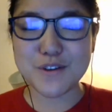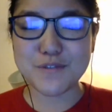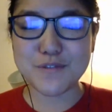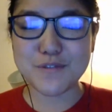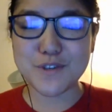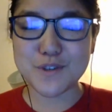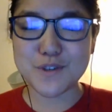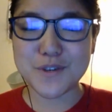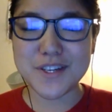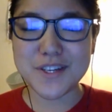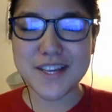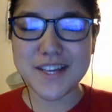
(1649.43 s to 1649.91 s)
for
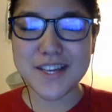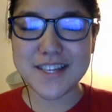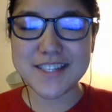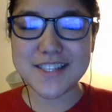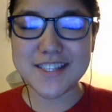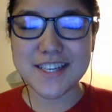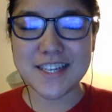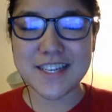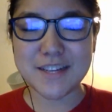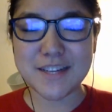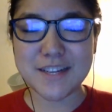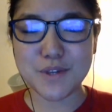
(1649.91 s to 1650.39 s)

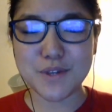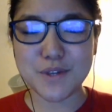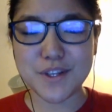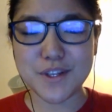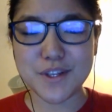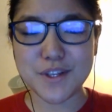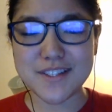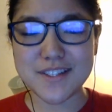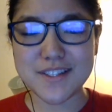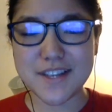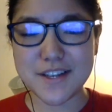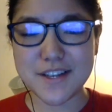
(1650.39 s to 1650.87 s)
2018, I'm really
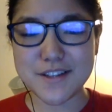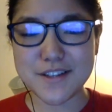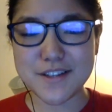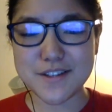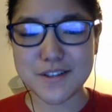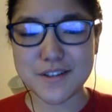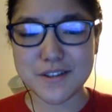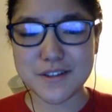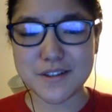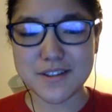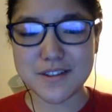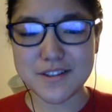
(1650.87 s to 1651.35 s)
excited
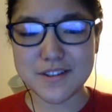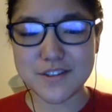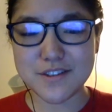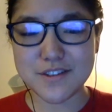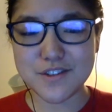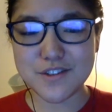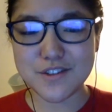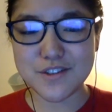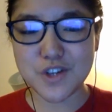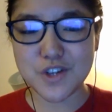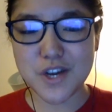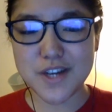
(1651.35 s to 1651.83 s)
to
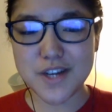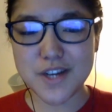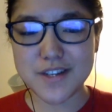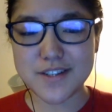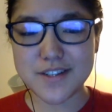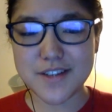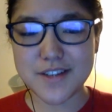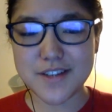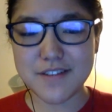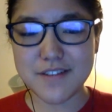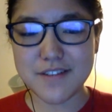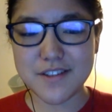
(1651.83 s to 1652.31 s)
try to
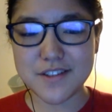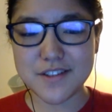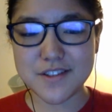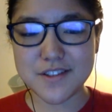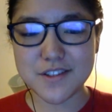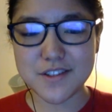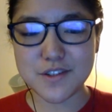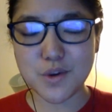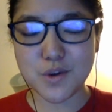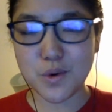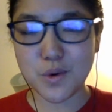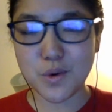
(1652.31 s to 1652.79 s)
dive into
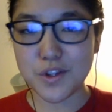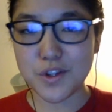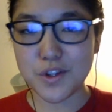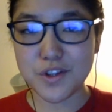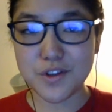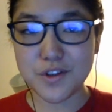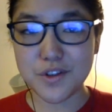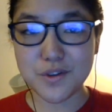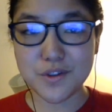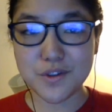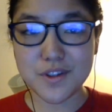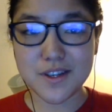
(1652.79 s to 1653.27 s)
totally
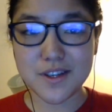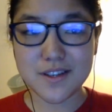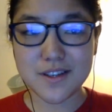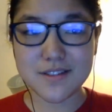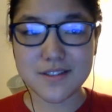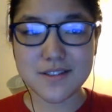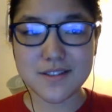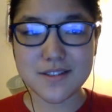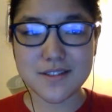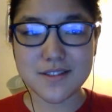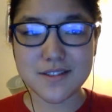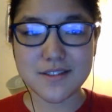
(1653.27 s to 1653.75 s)
new
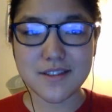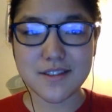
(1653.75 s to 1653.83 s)
things.